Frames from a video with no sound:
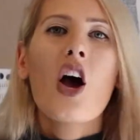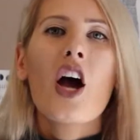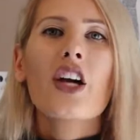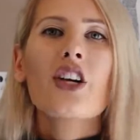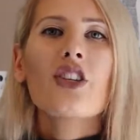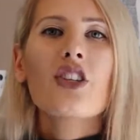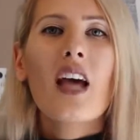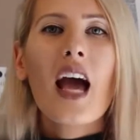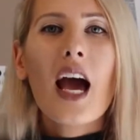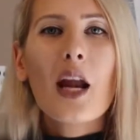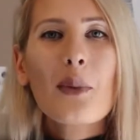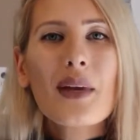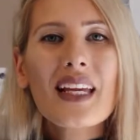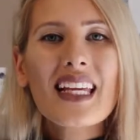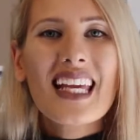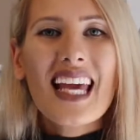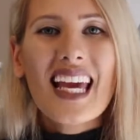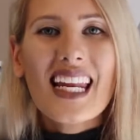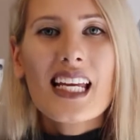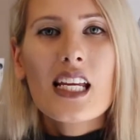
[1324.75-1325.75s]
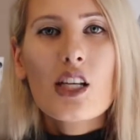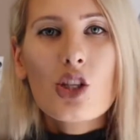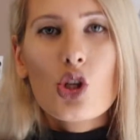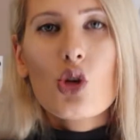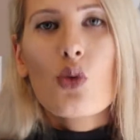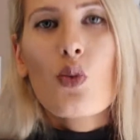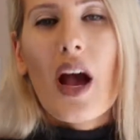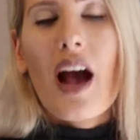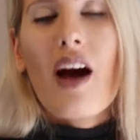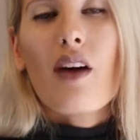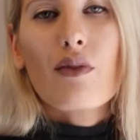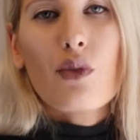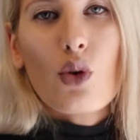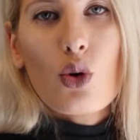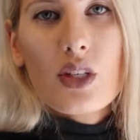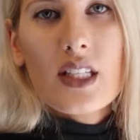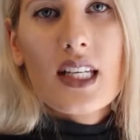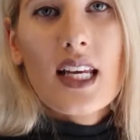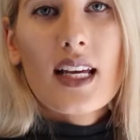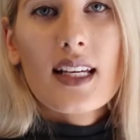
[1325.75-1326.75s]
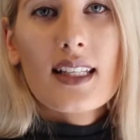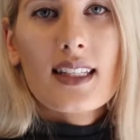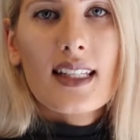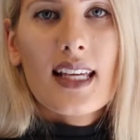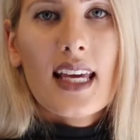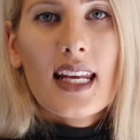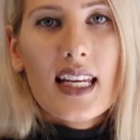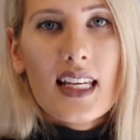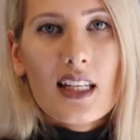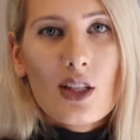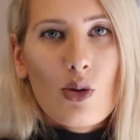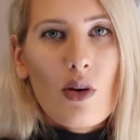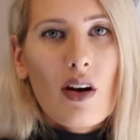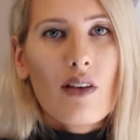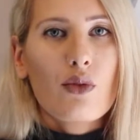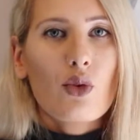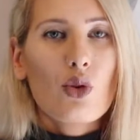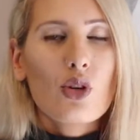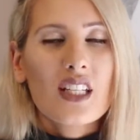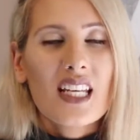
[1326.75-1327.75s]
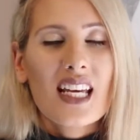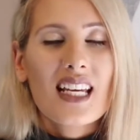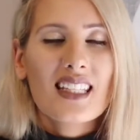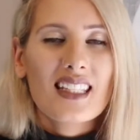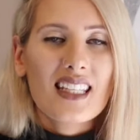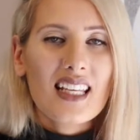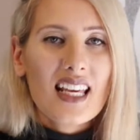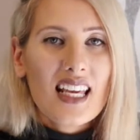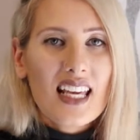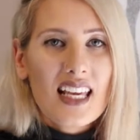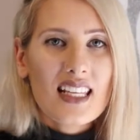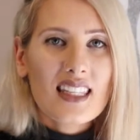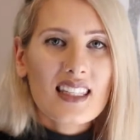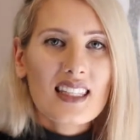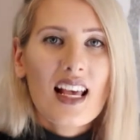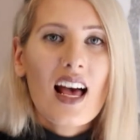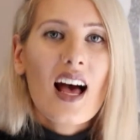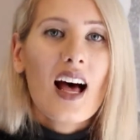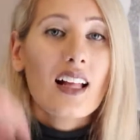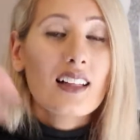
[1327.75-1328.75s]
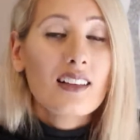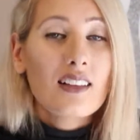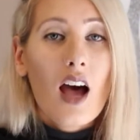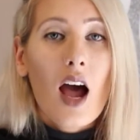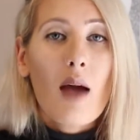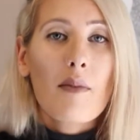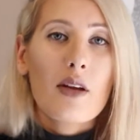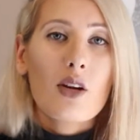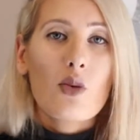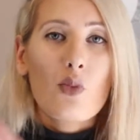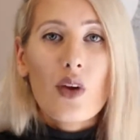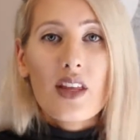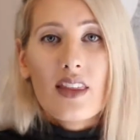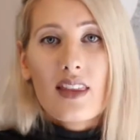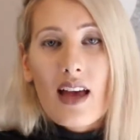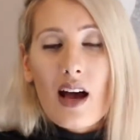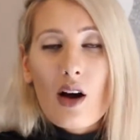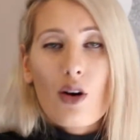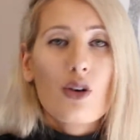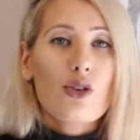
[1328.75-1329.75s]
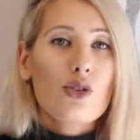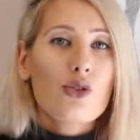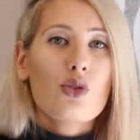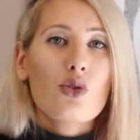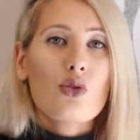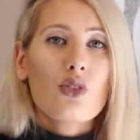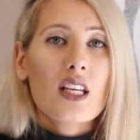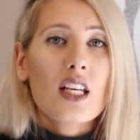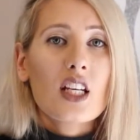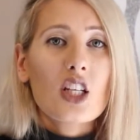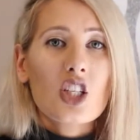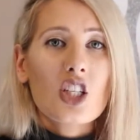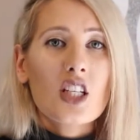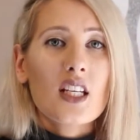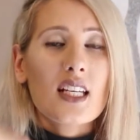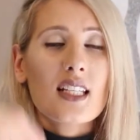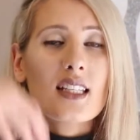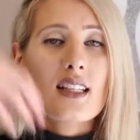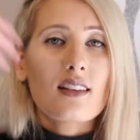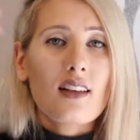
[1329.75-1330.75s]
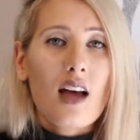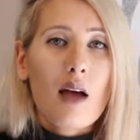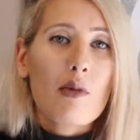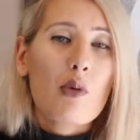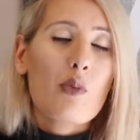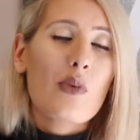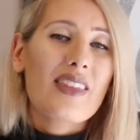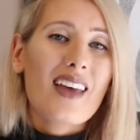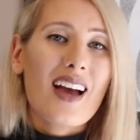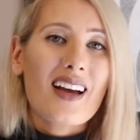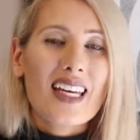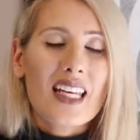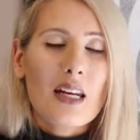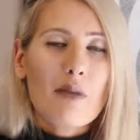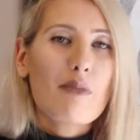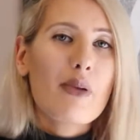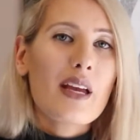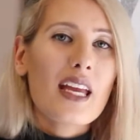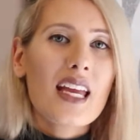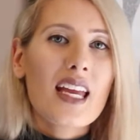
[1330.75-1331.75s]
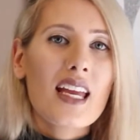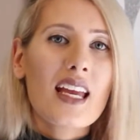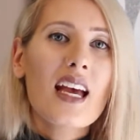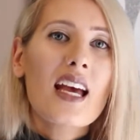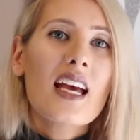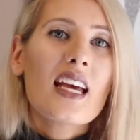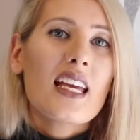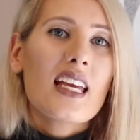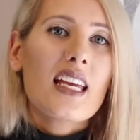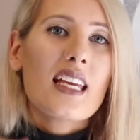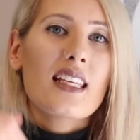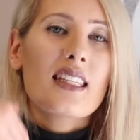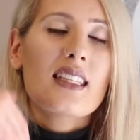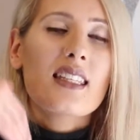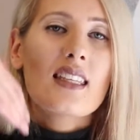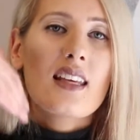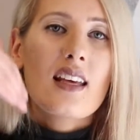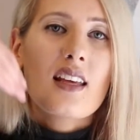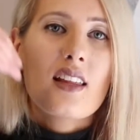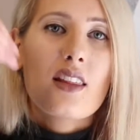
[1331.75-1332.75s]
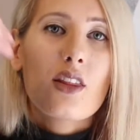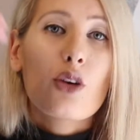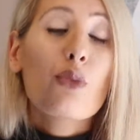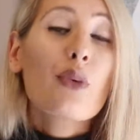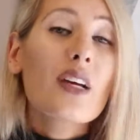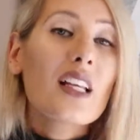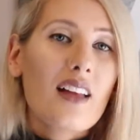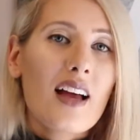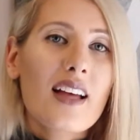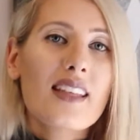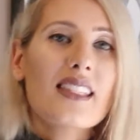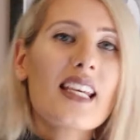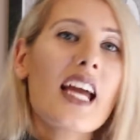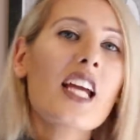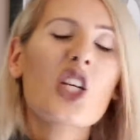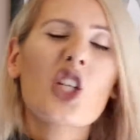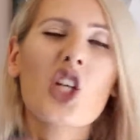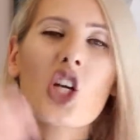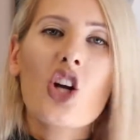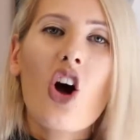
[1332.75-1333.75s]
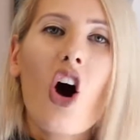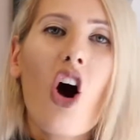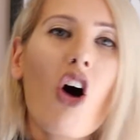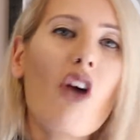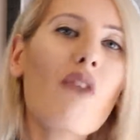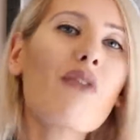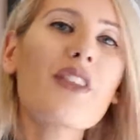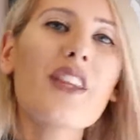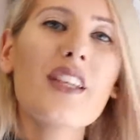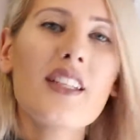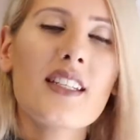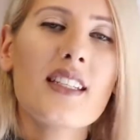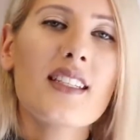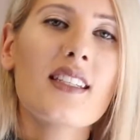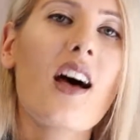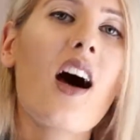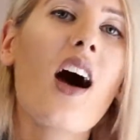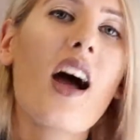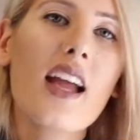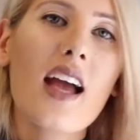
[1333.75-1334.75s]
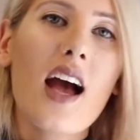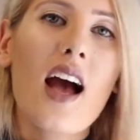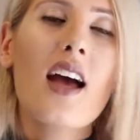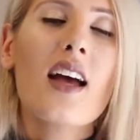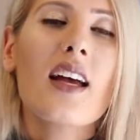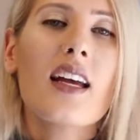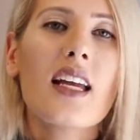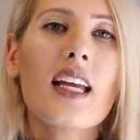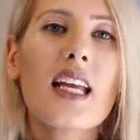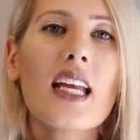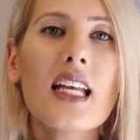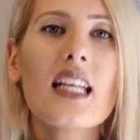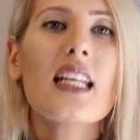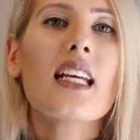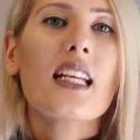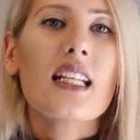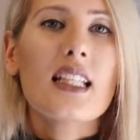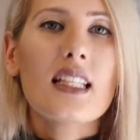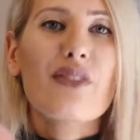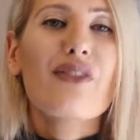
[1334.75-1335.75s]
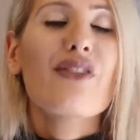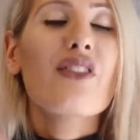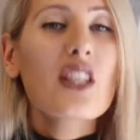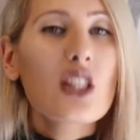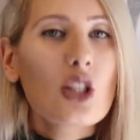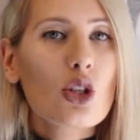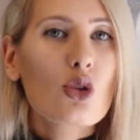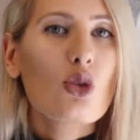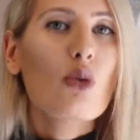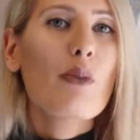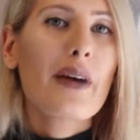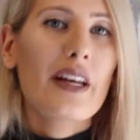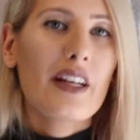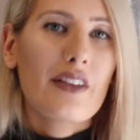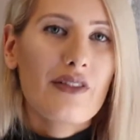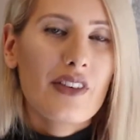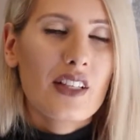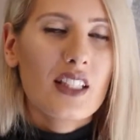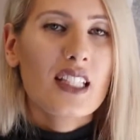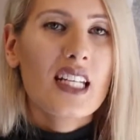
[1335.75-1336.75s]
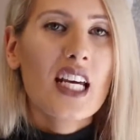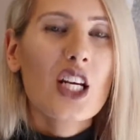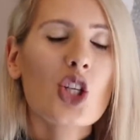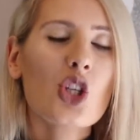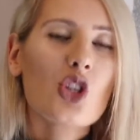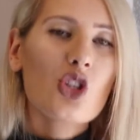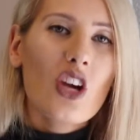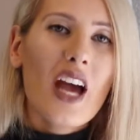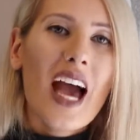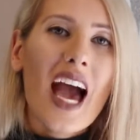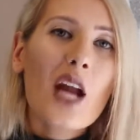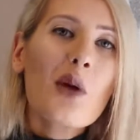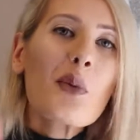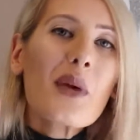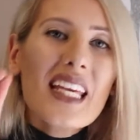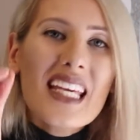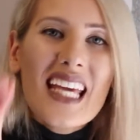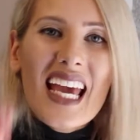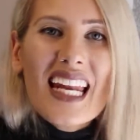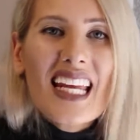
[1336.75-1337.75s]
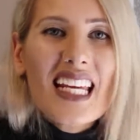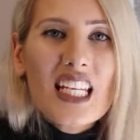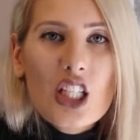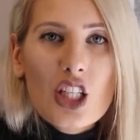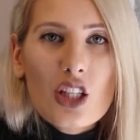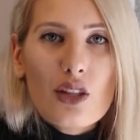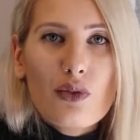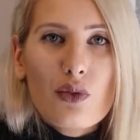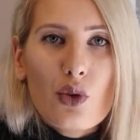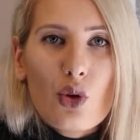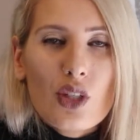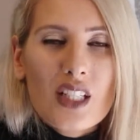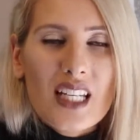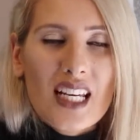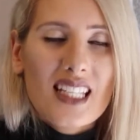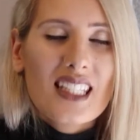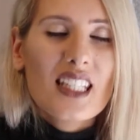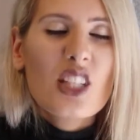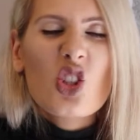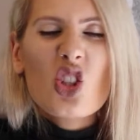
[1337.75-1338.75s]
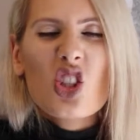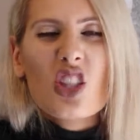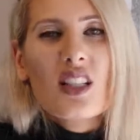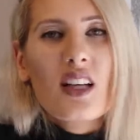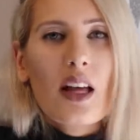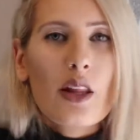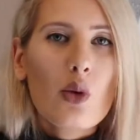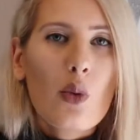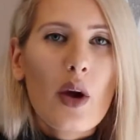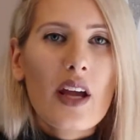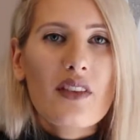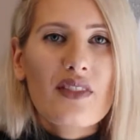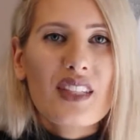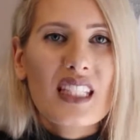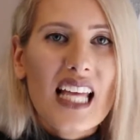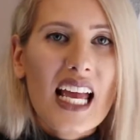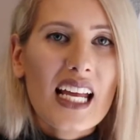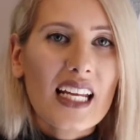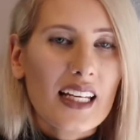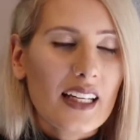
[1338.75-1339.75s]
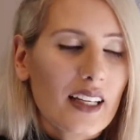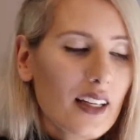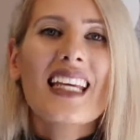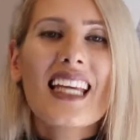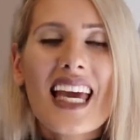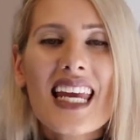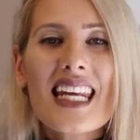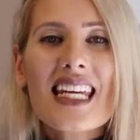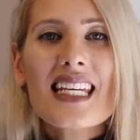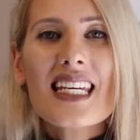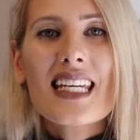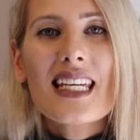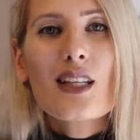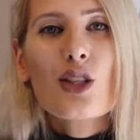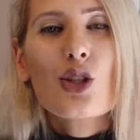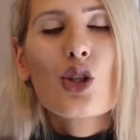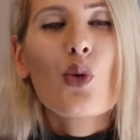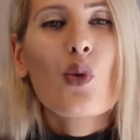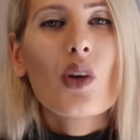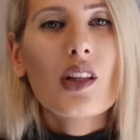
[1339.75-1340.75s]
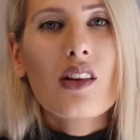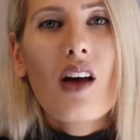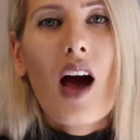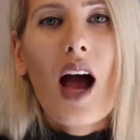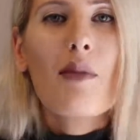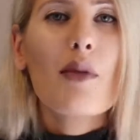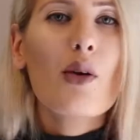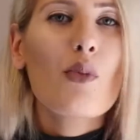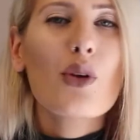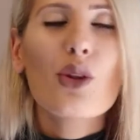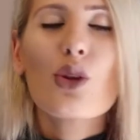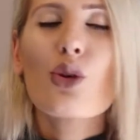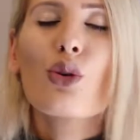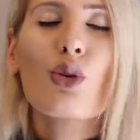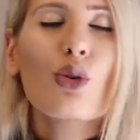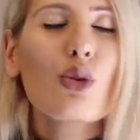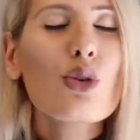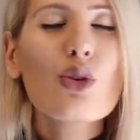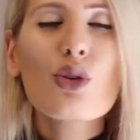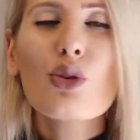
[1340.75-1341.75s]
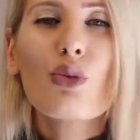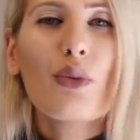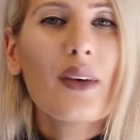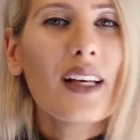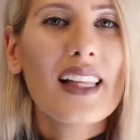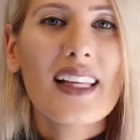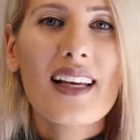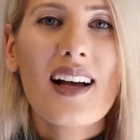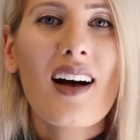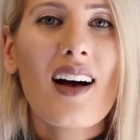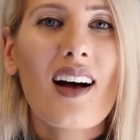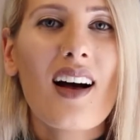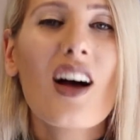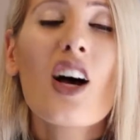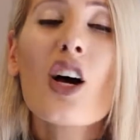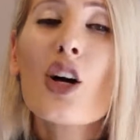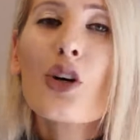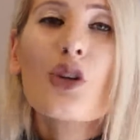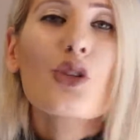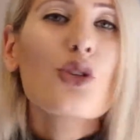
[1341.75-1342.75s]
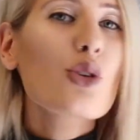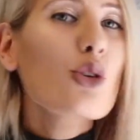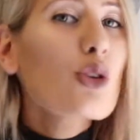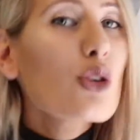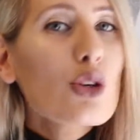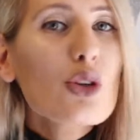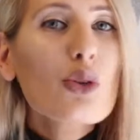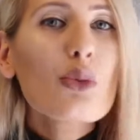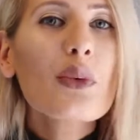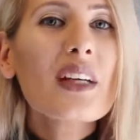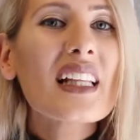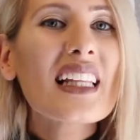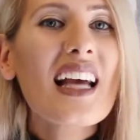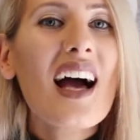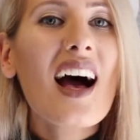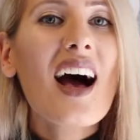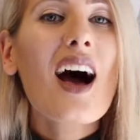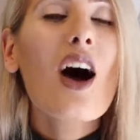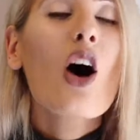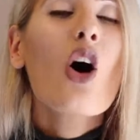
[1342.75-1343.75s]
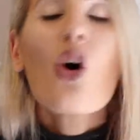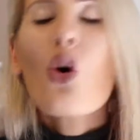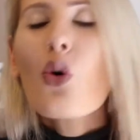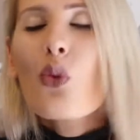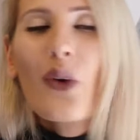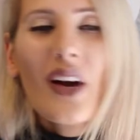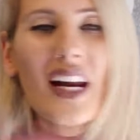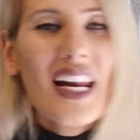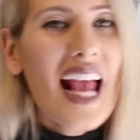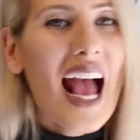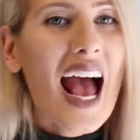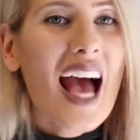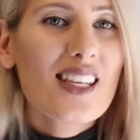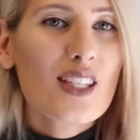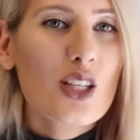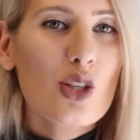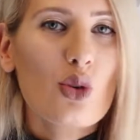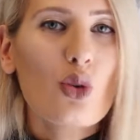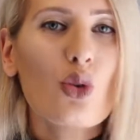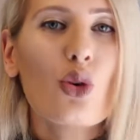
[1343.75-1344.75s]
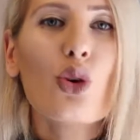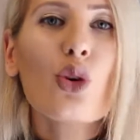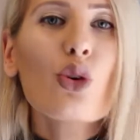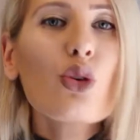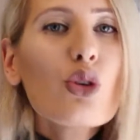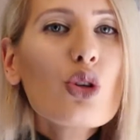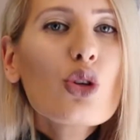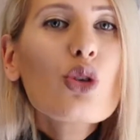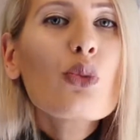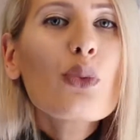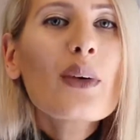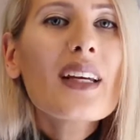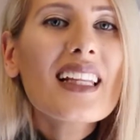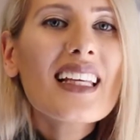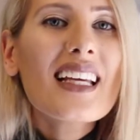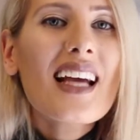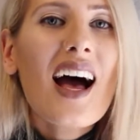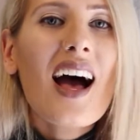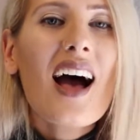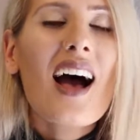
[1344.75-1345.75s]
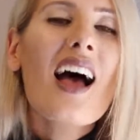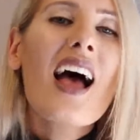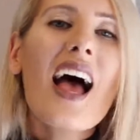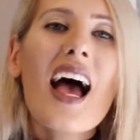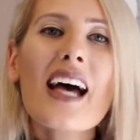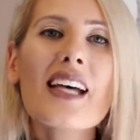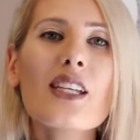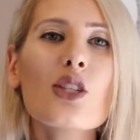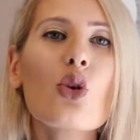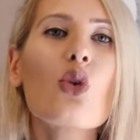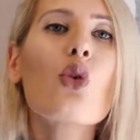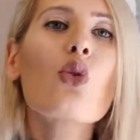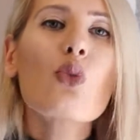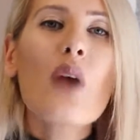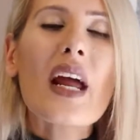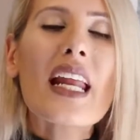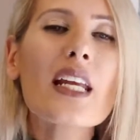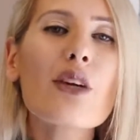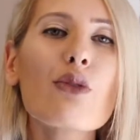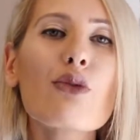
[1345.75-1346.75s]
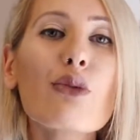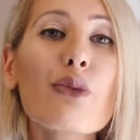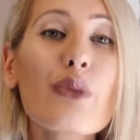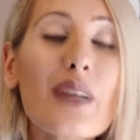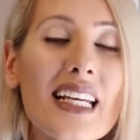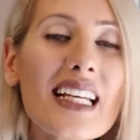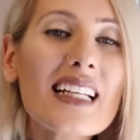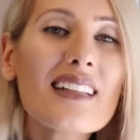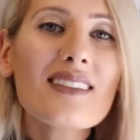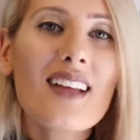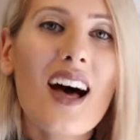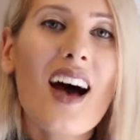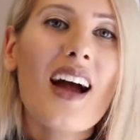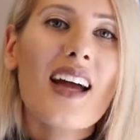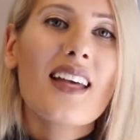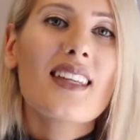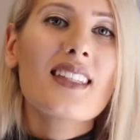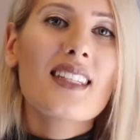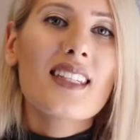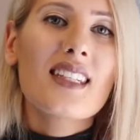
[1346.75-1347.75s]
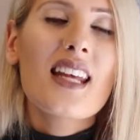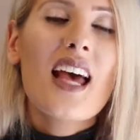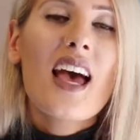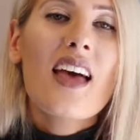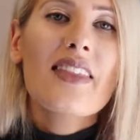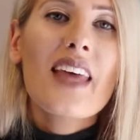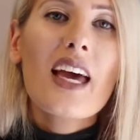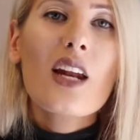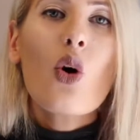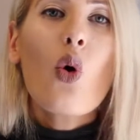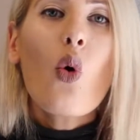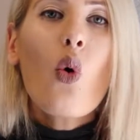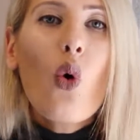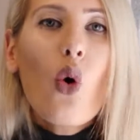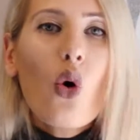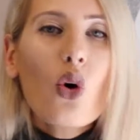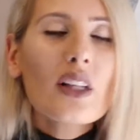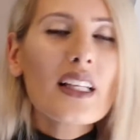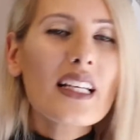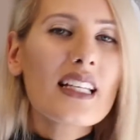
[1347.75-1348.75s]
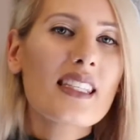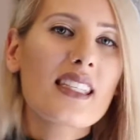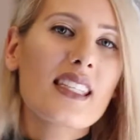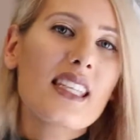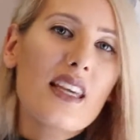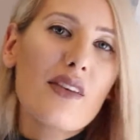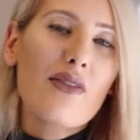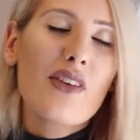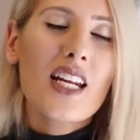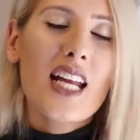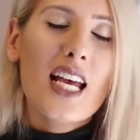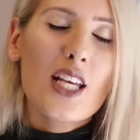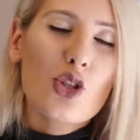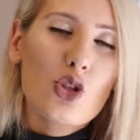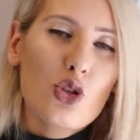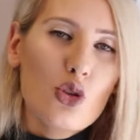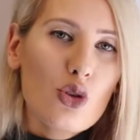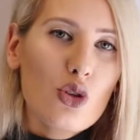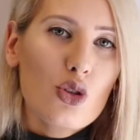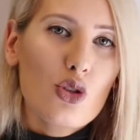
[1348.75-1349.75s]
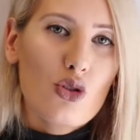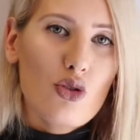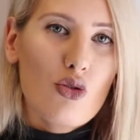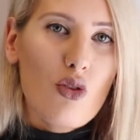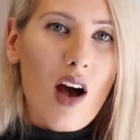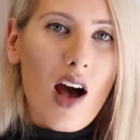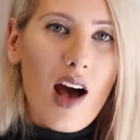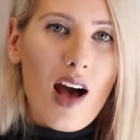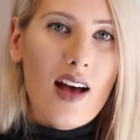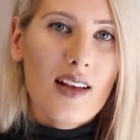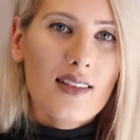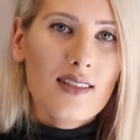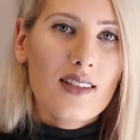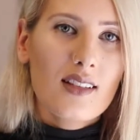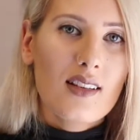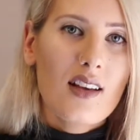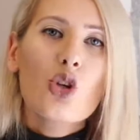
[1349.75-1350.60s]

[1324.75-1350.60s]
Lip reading: Okay, so how do we get into our vortex? Getting into our vortex is alignment with our own source energy, is alignment with our inner being, is the realization of the desire in its physical manifestations. How do we get into the vortex? It's just another way of saying getting into alignment with who you really are, because who you really are already has it all. Who you really are has already realized that all is given as soon as you ask.